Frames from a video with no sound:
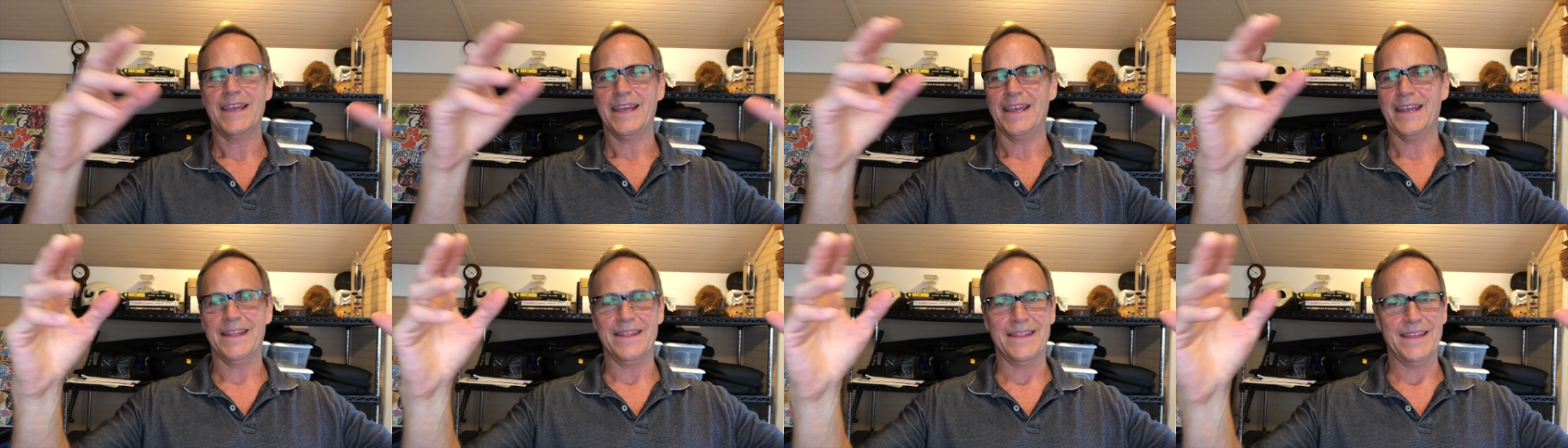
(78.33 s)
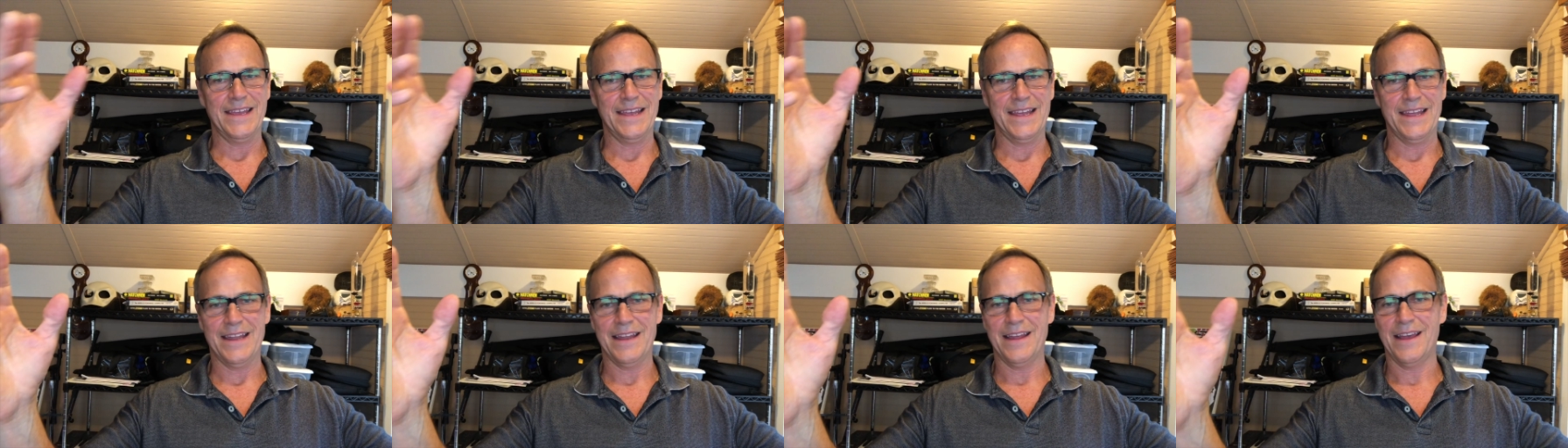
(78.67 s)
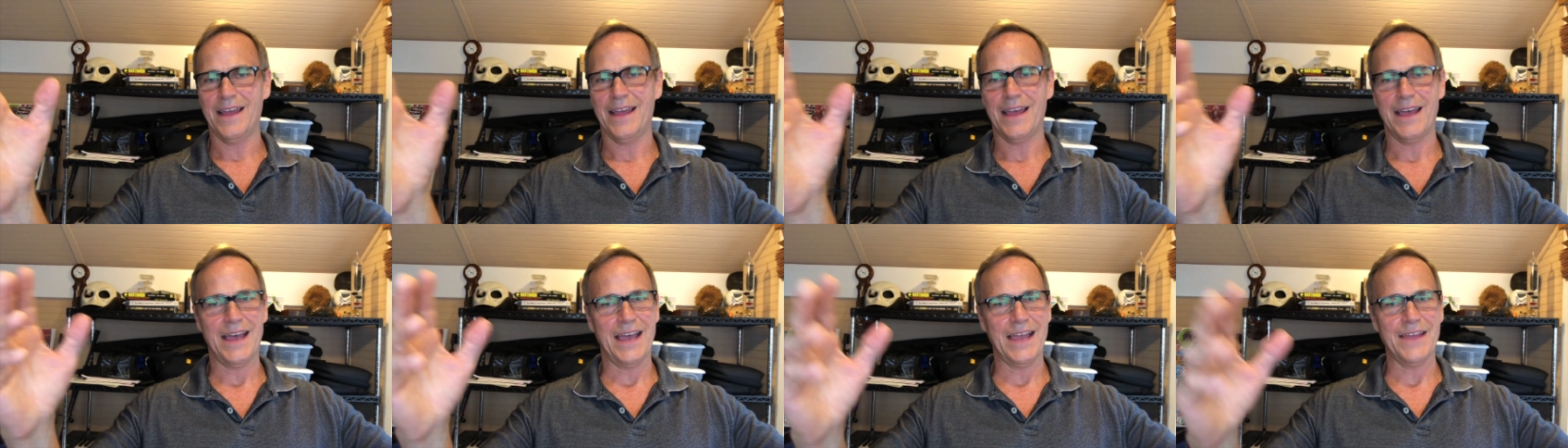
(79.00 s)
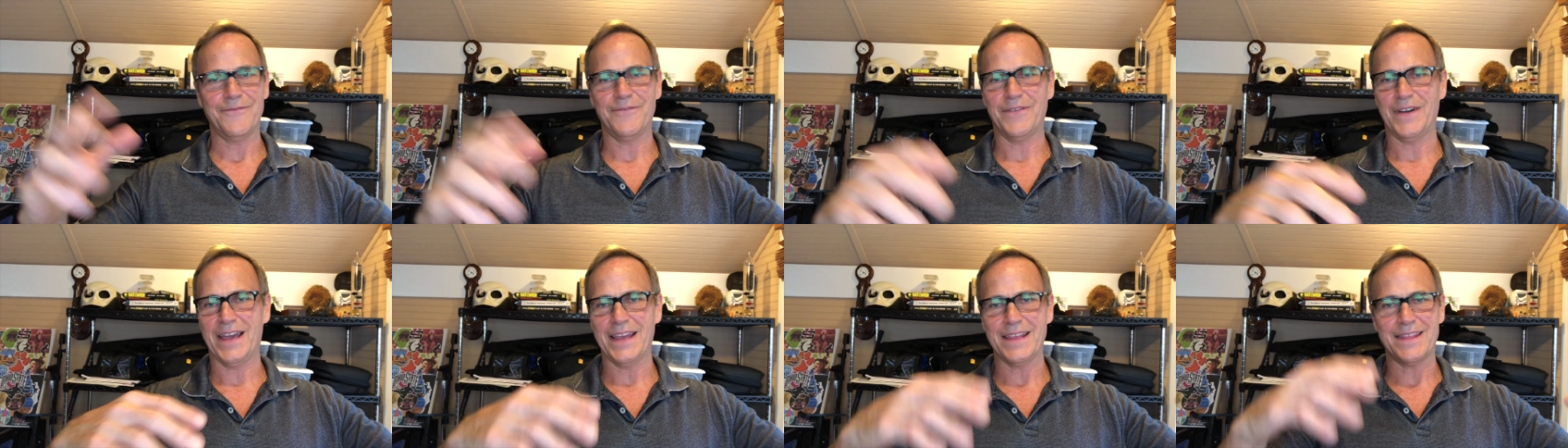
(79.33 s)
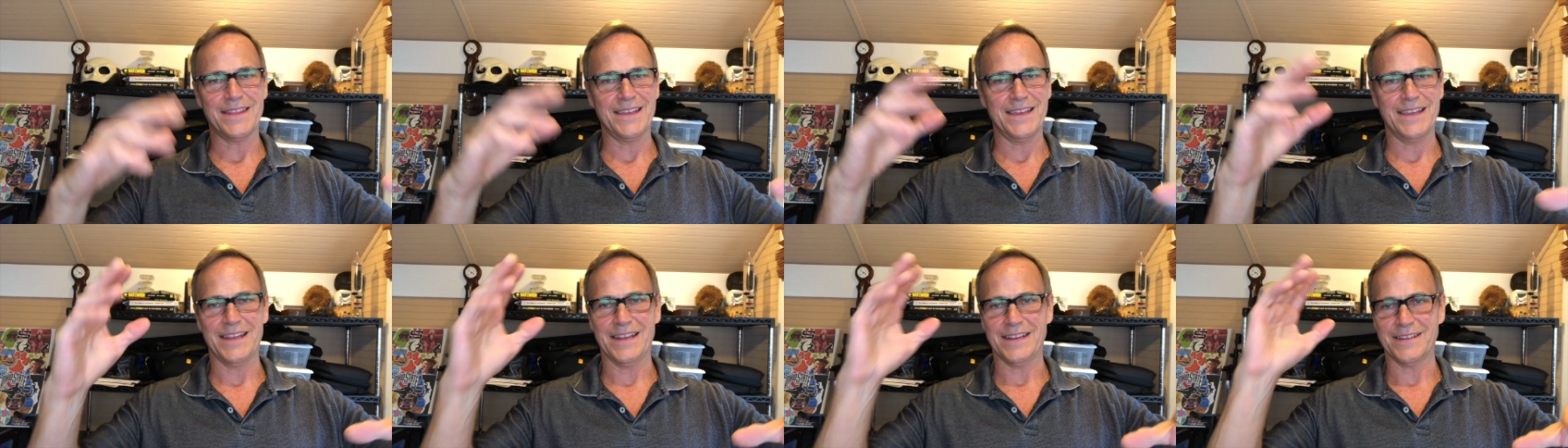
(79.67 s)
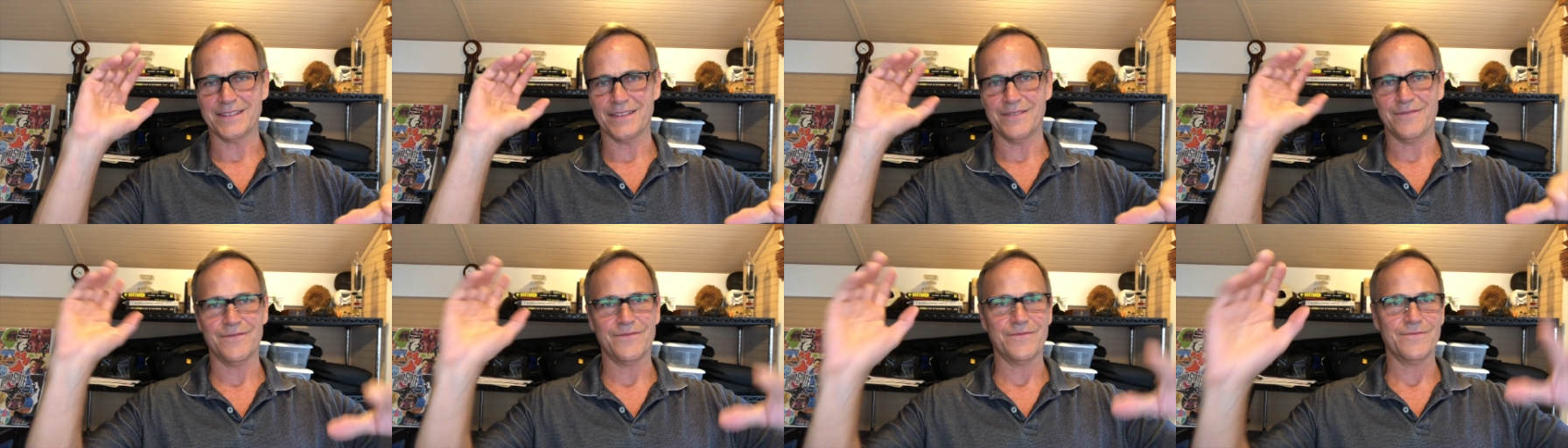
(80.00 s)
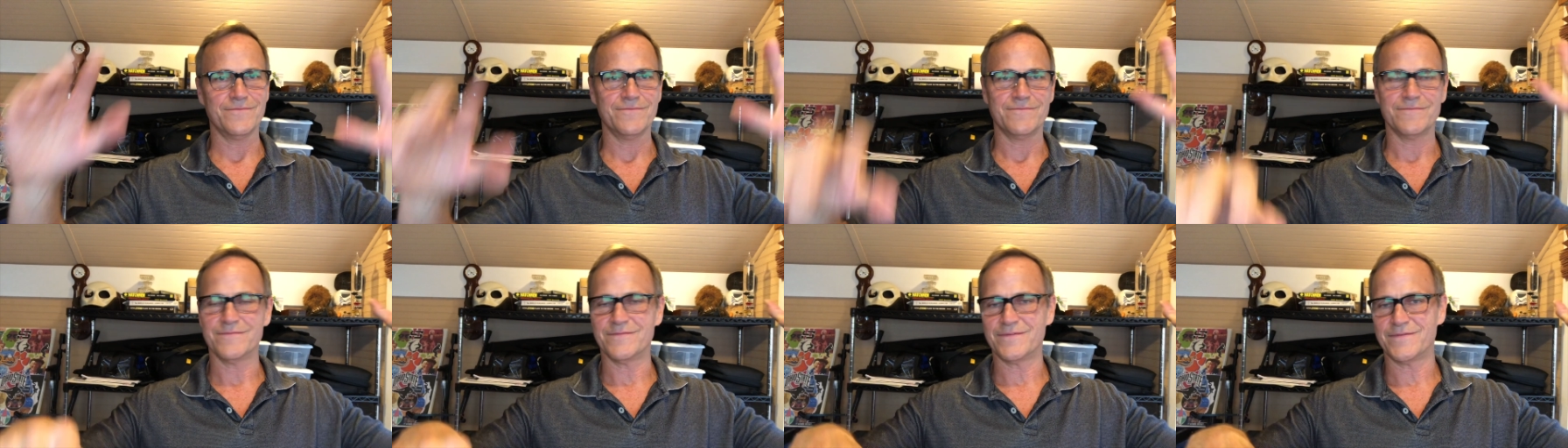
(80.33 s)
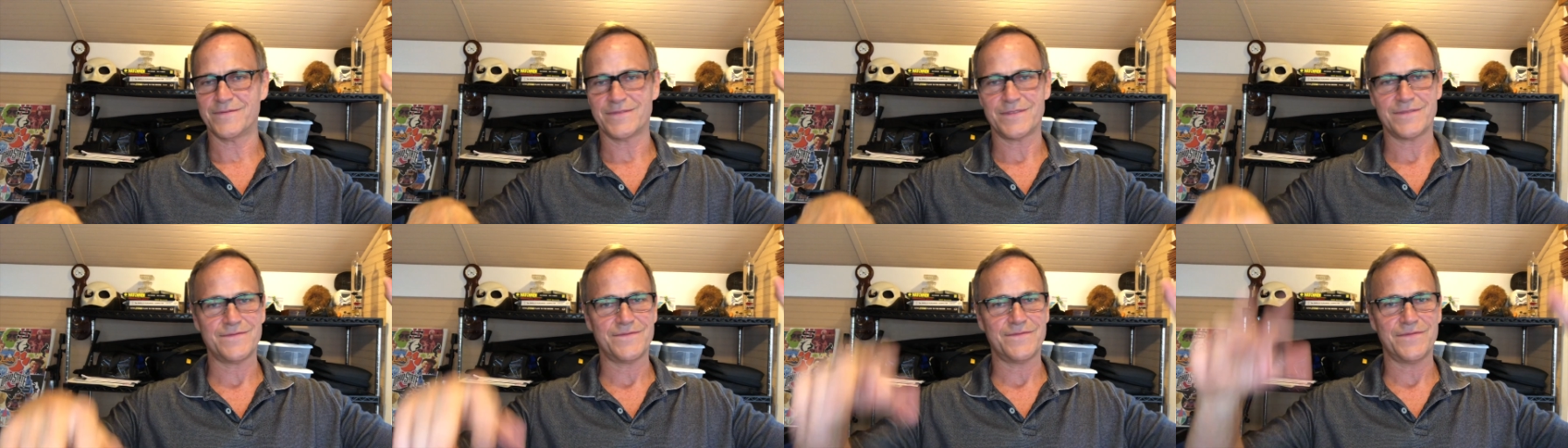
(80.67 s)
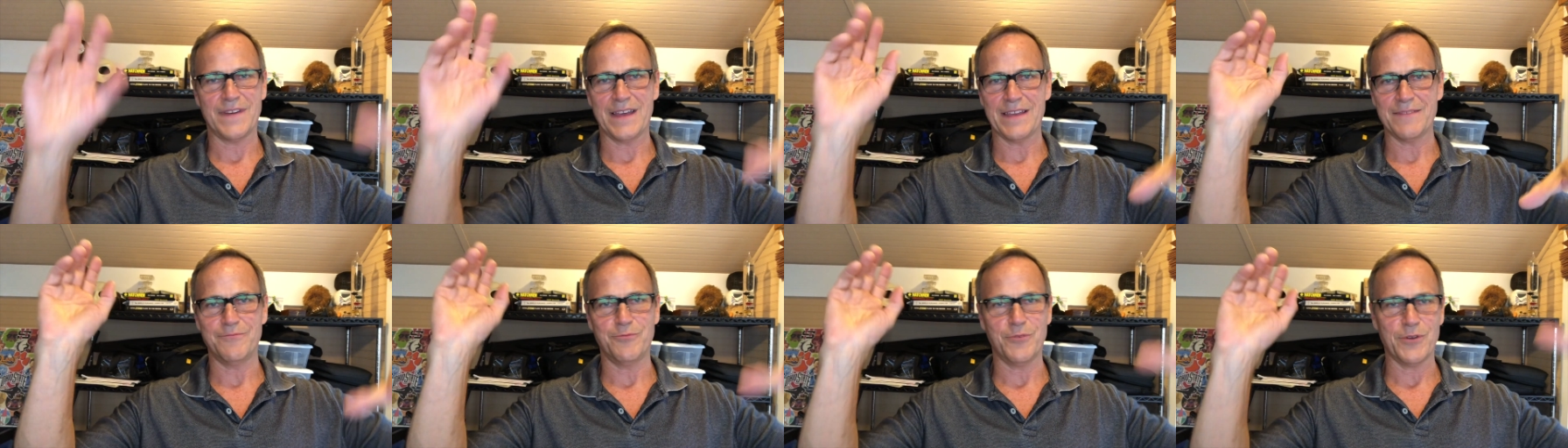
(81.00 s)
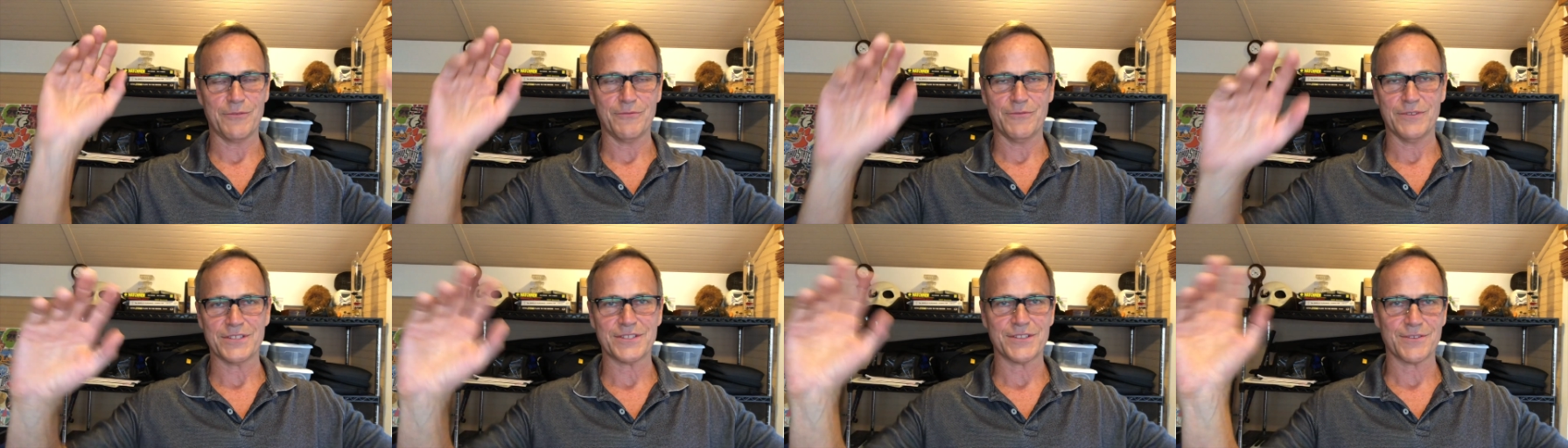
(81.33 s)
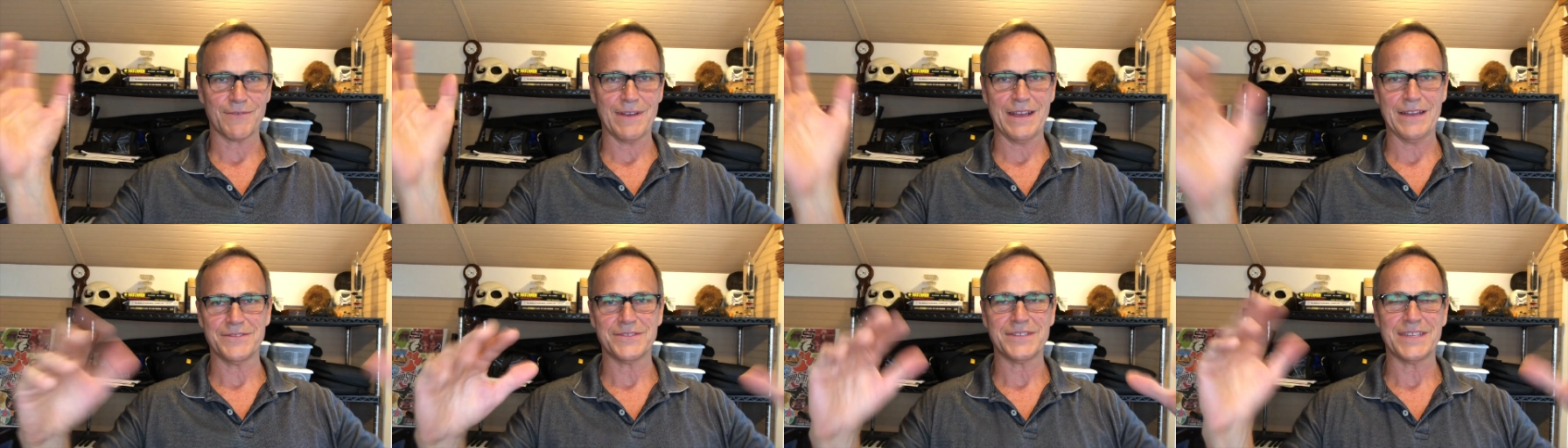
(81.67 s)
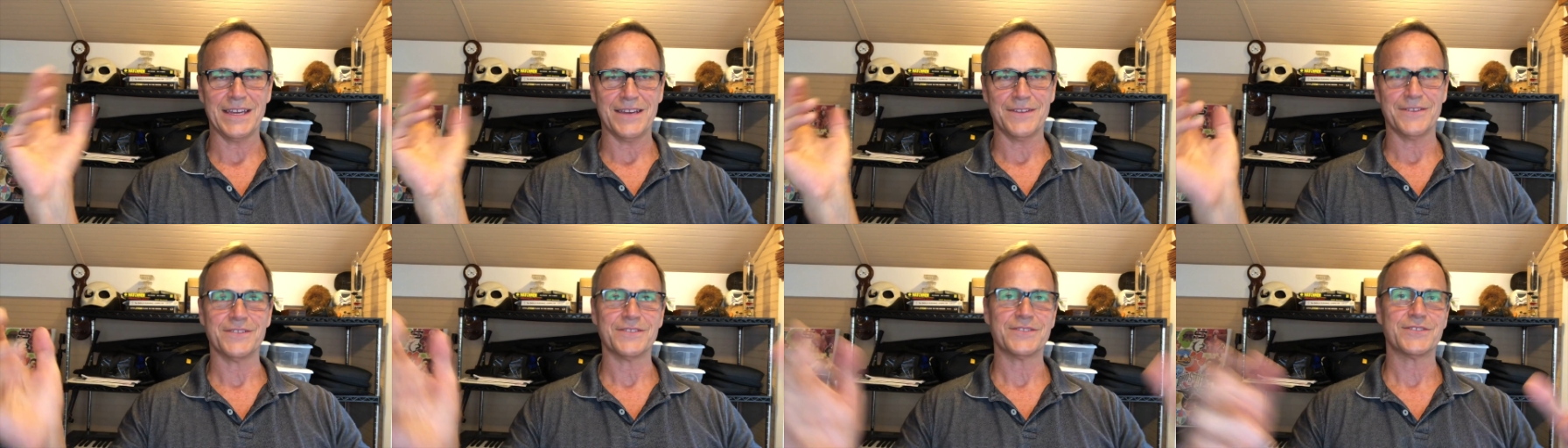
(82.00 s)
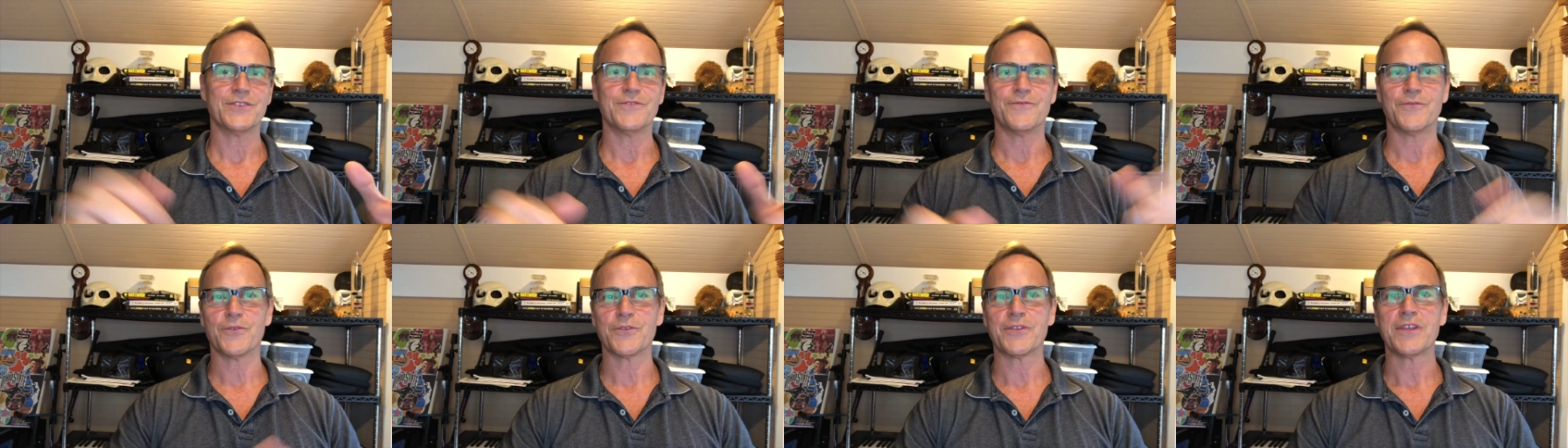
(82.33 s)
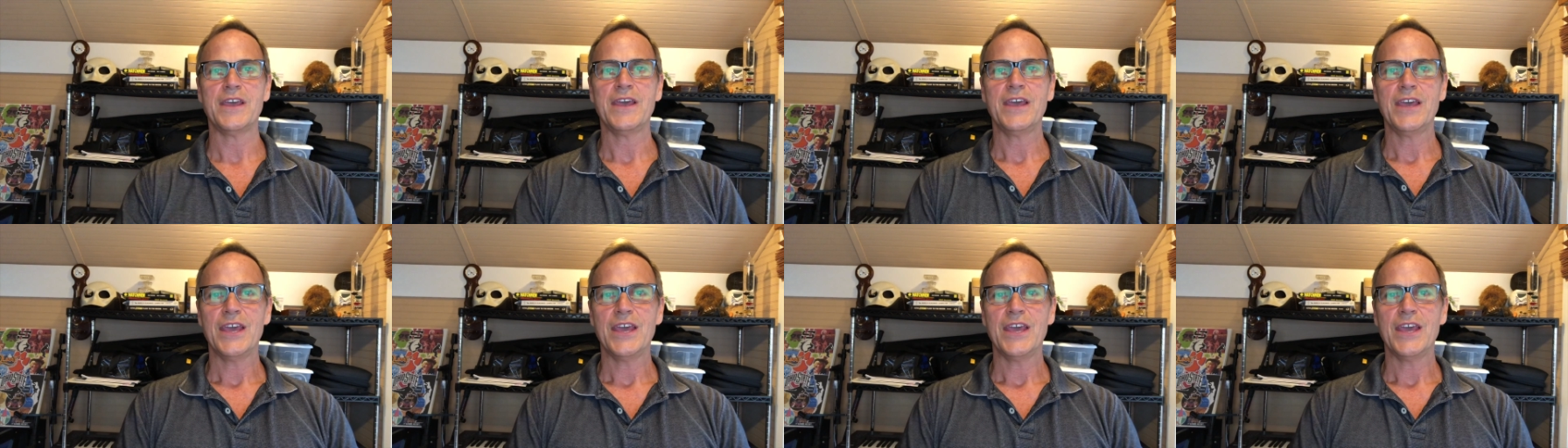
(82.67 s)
and then hi fi things and 5.1 surround sound and so forth,